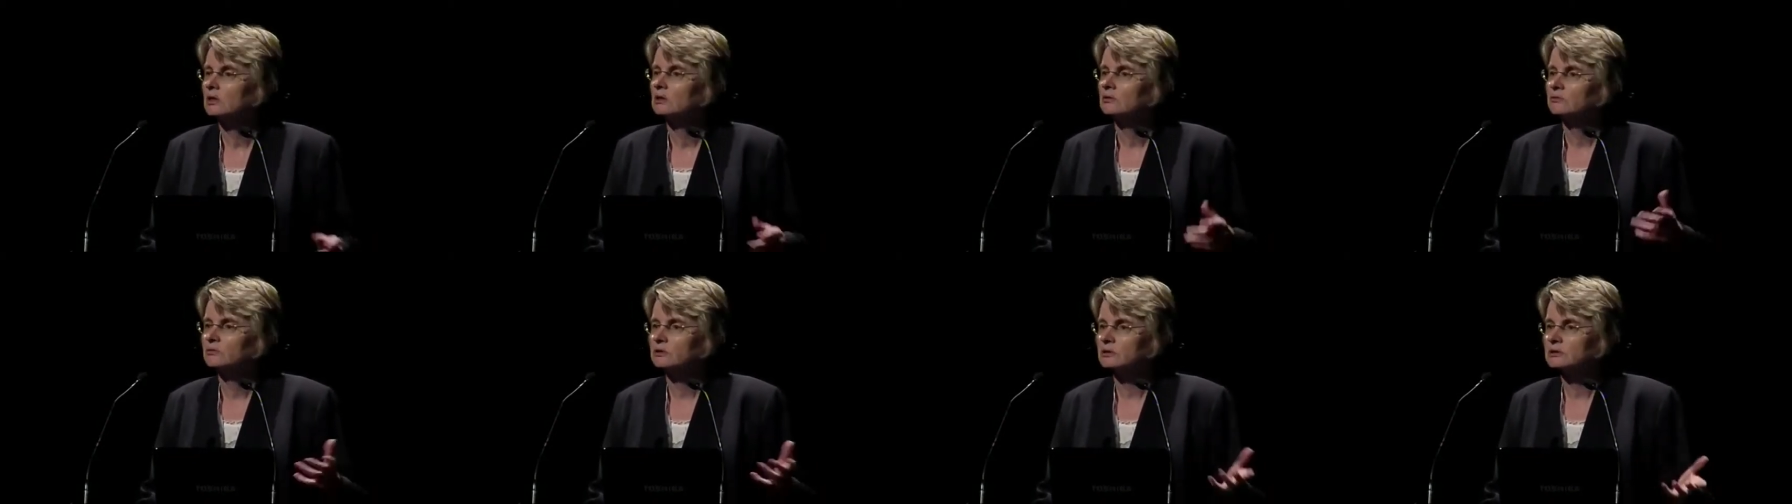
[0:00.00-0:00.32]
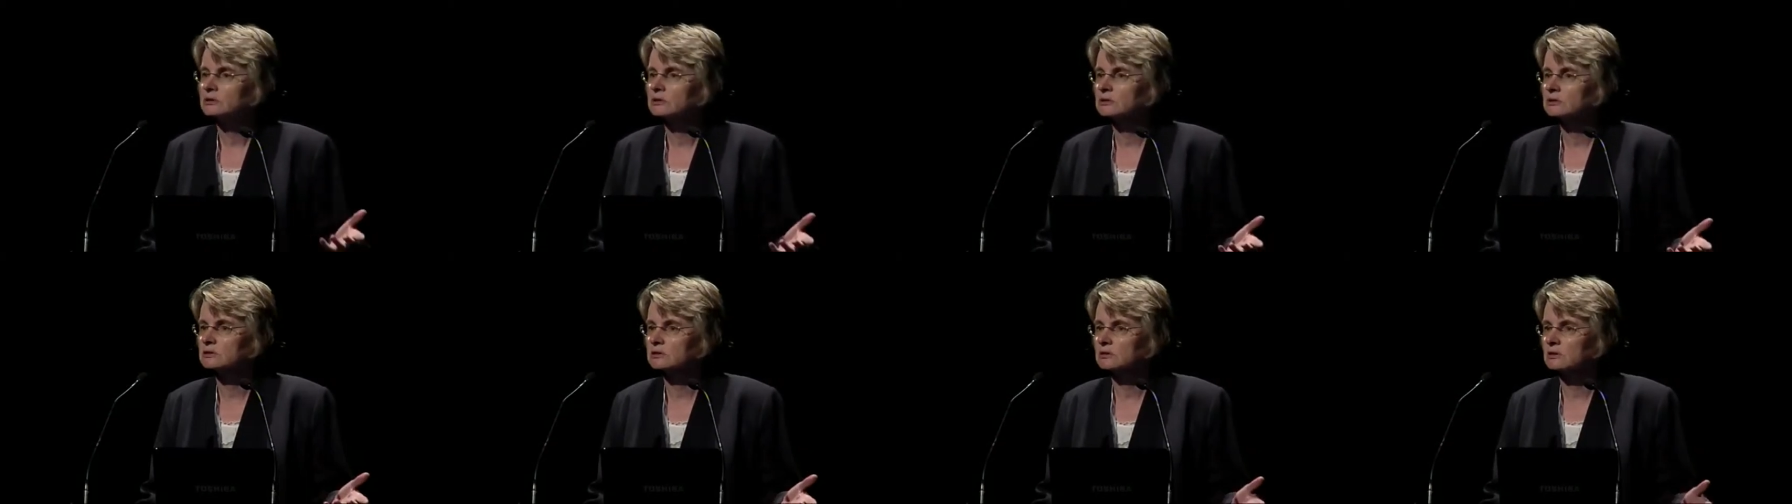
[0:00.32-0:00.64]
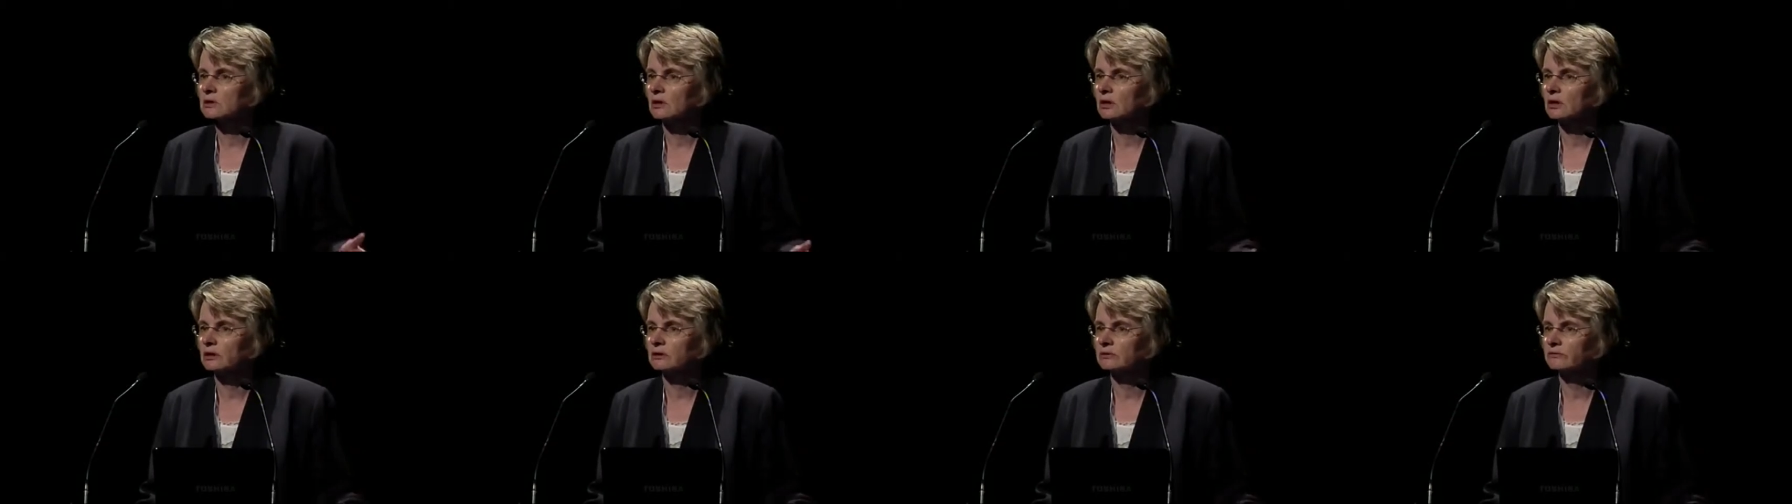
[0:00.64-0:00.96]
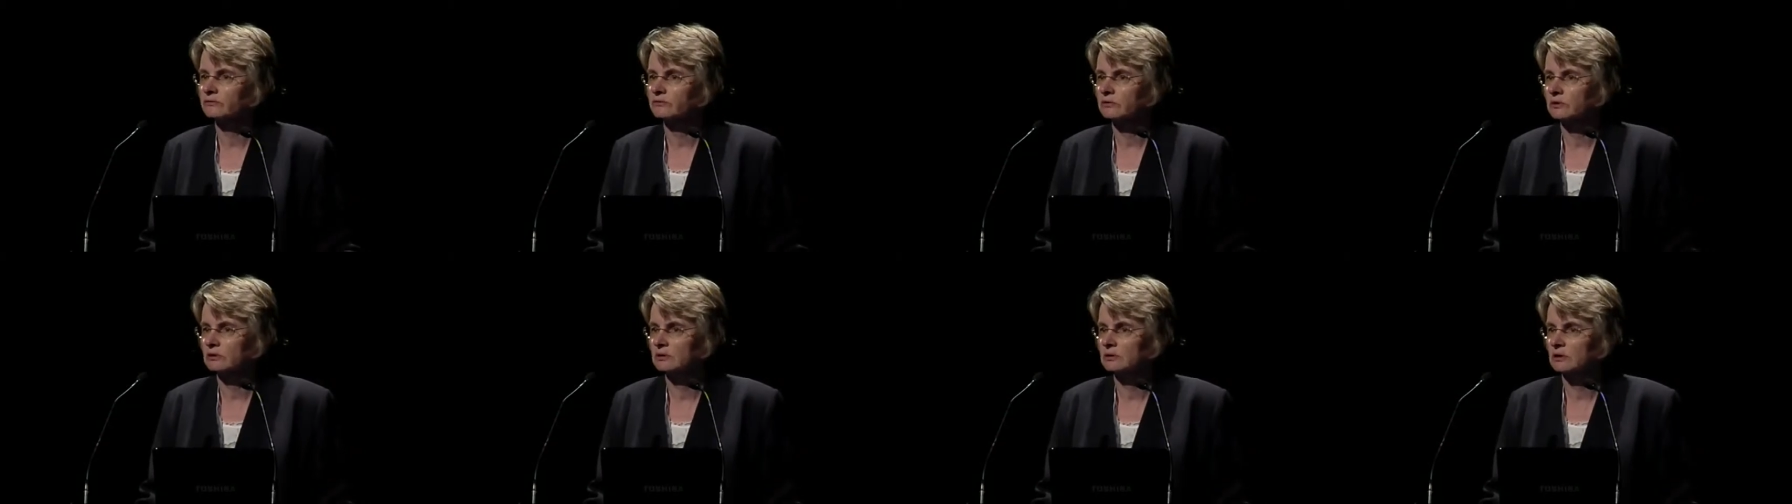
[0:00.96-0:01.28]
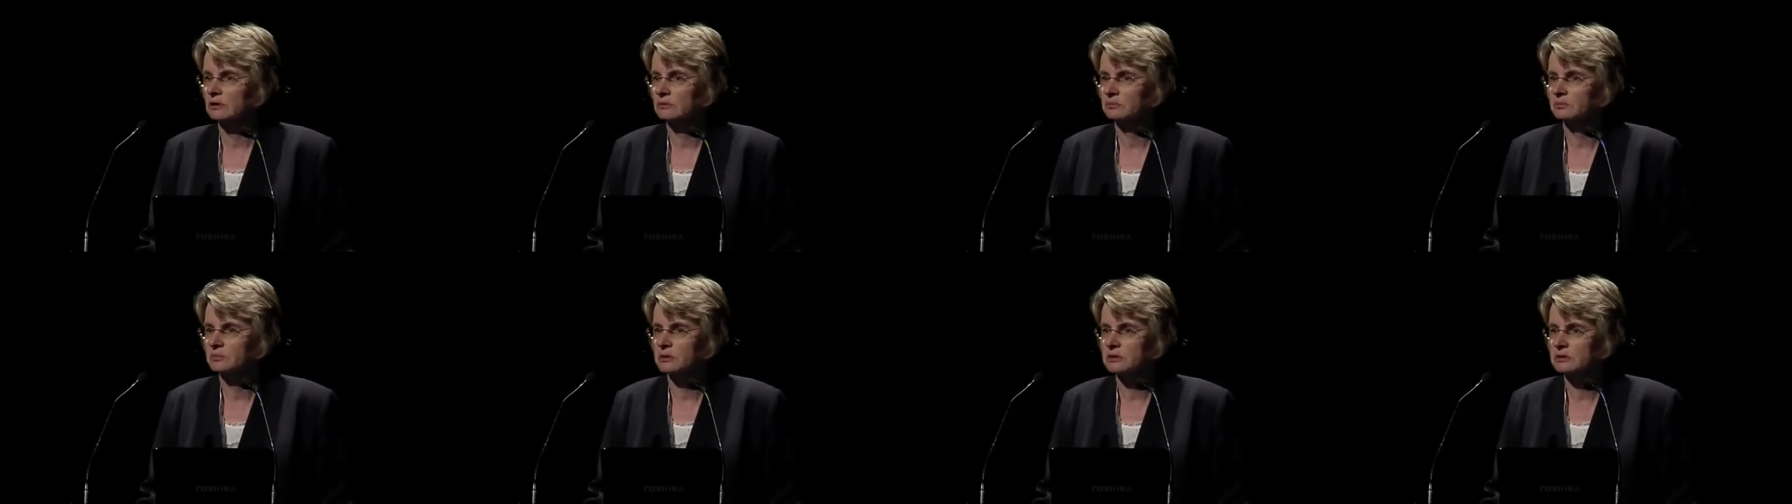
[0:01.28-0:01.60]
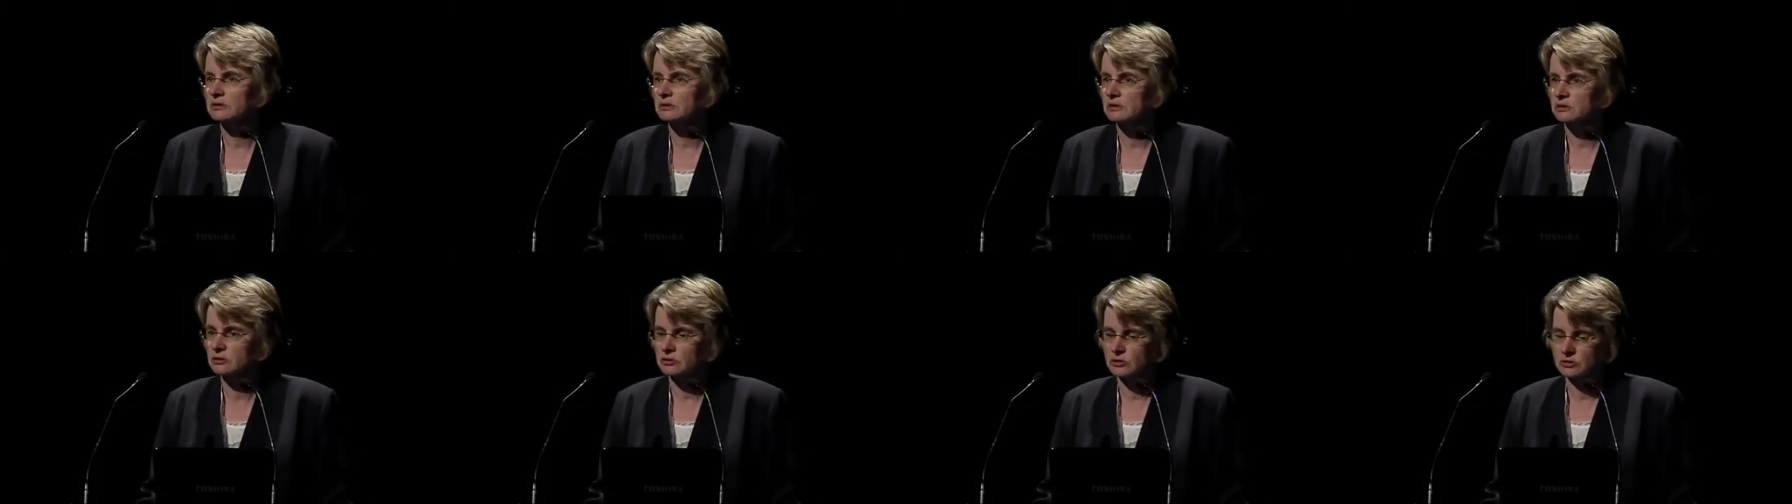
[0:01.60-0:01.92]
This is the kind of thing that
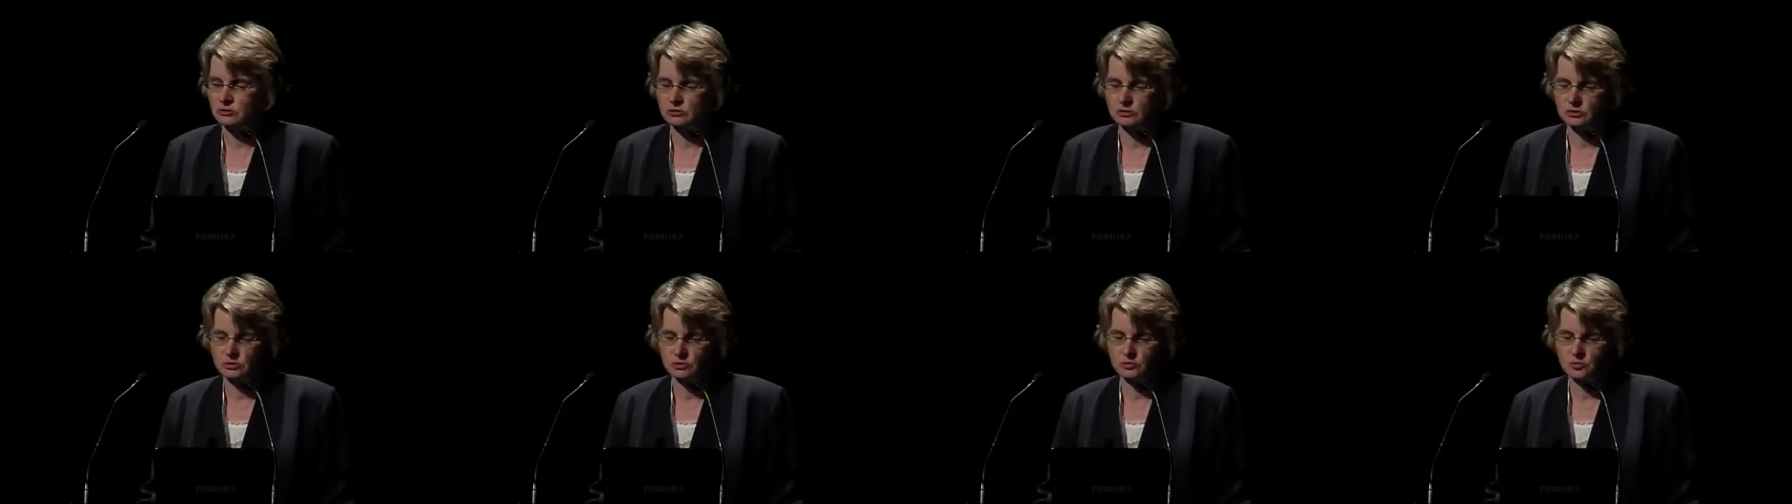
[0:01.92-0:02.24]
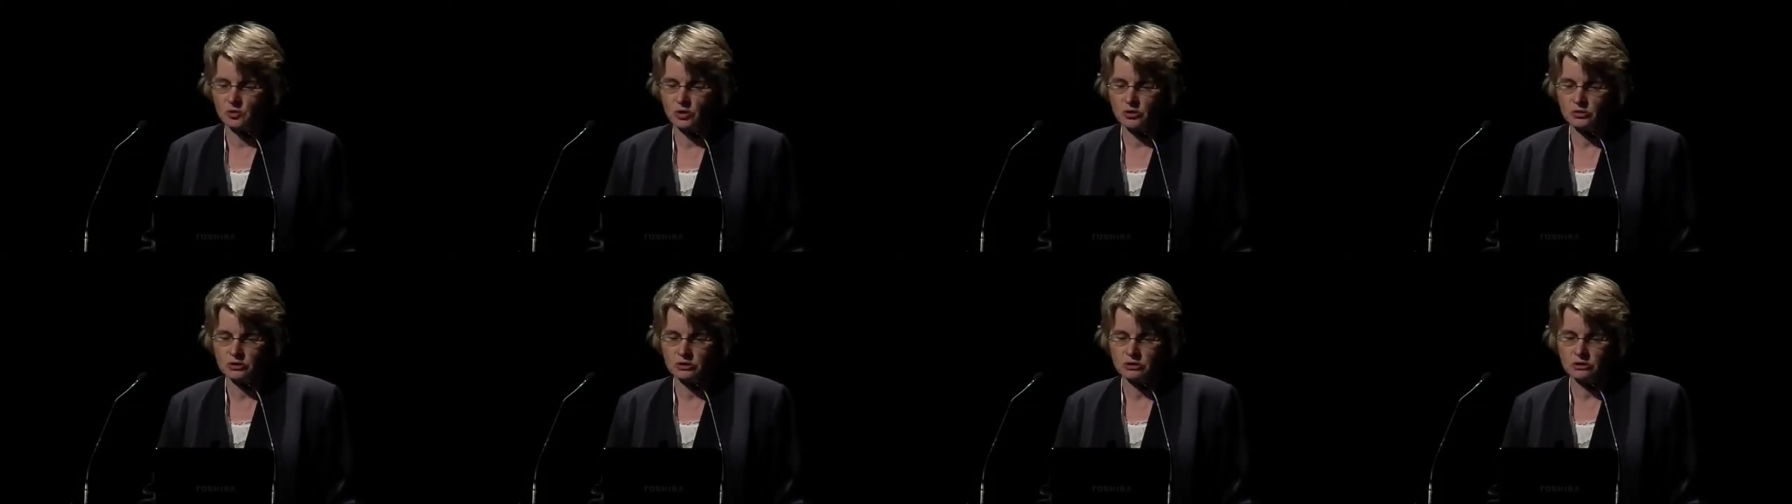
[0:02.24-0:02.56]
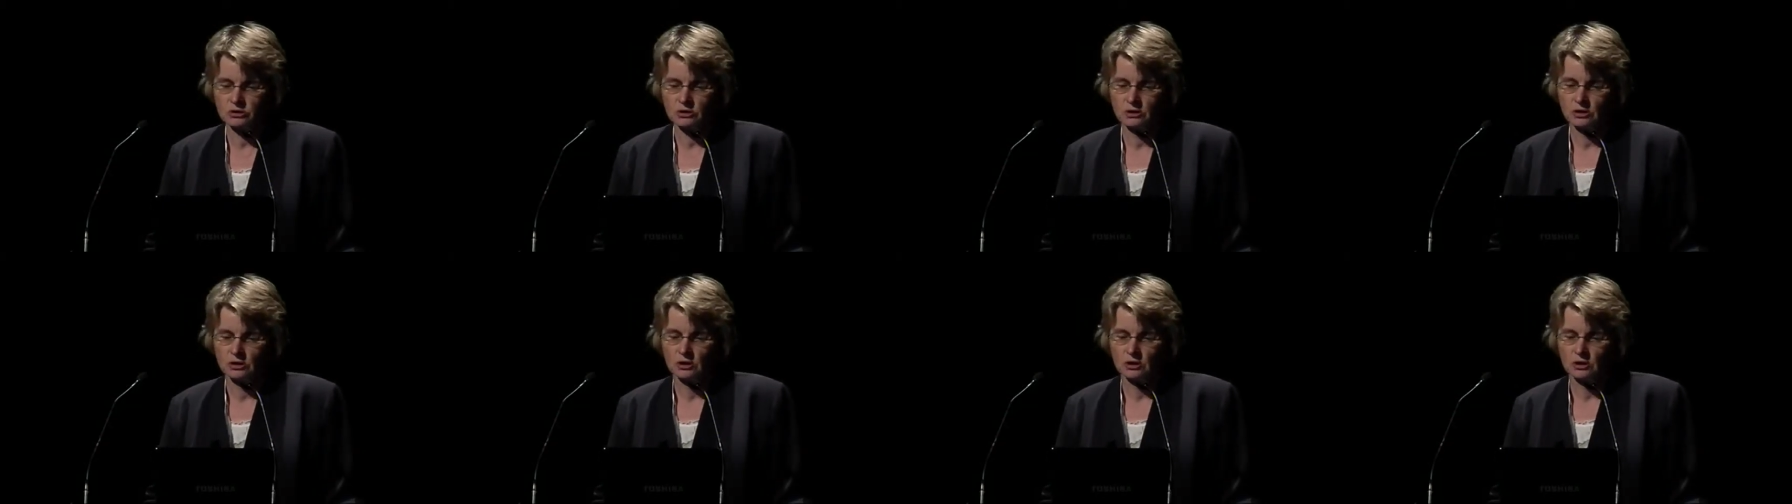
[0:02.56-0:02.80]
business users want.